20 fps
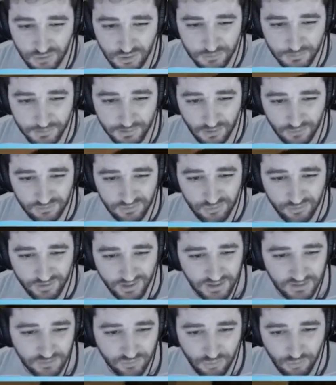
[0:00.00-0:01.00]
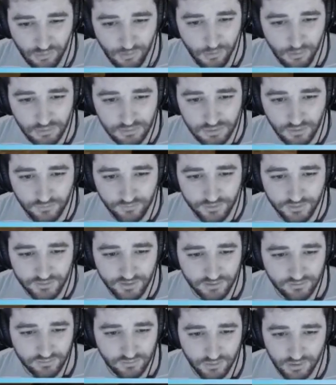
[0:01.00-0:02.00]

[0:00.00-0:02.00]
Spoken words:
because you can't throw a Molotov here that's going